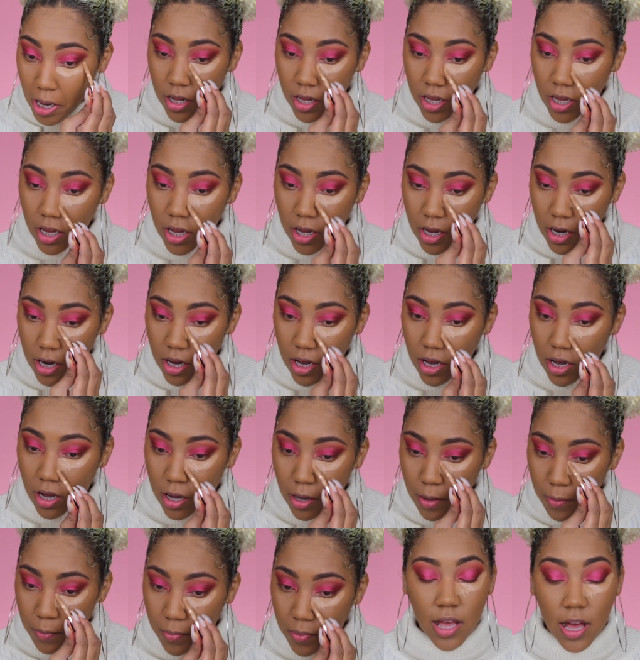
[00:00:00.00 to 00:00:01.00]
clean
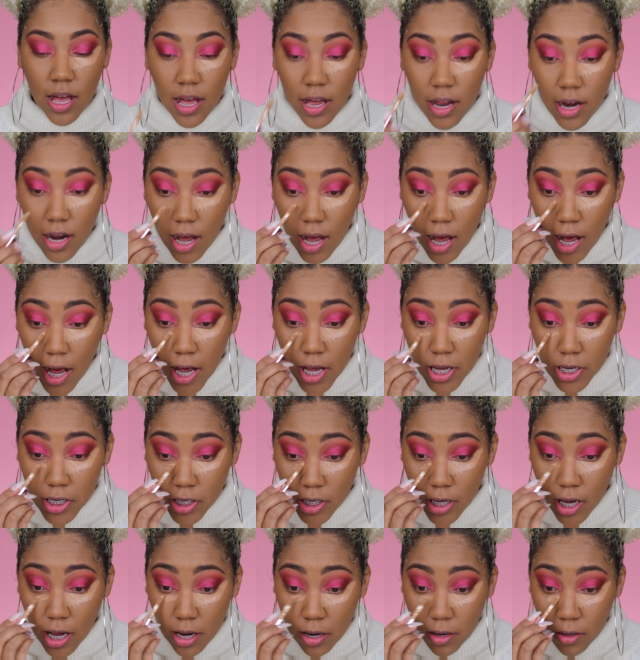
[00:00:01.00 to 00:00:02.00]
up that
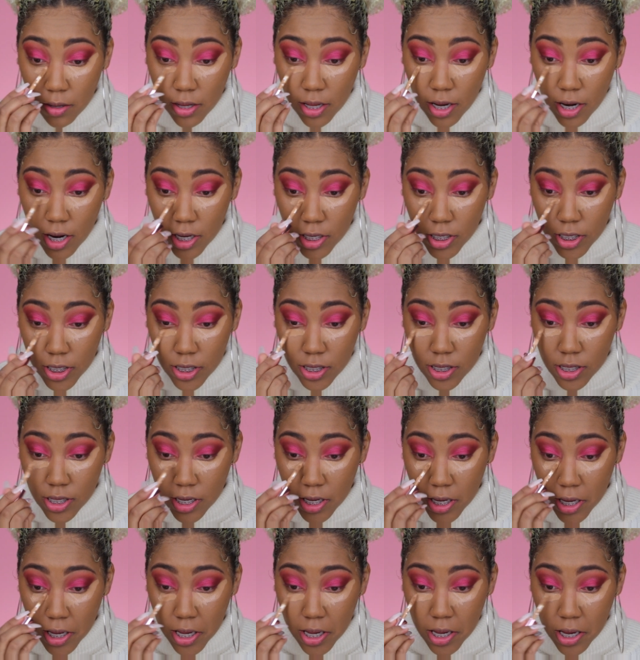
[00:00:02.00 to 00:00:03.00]
eyeshadow that I just
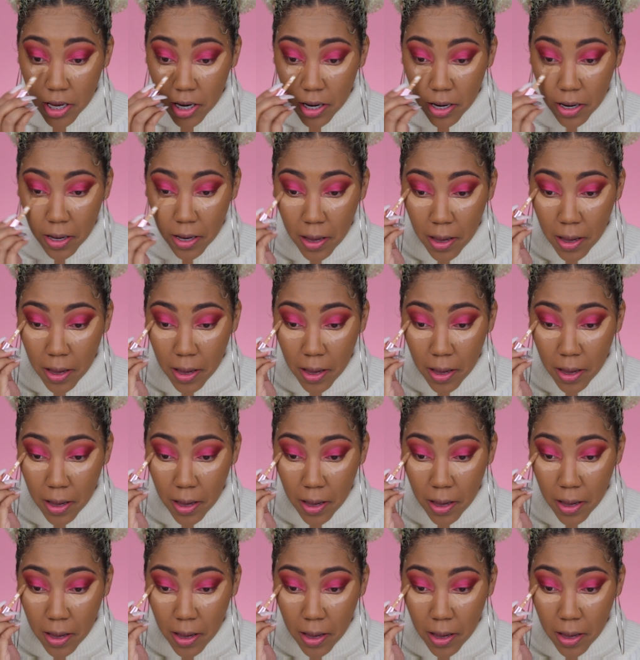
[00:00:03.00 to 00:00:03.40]
did.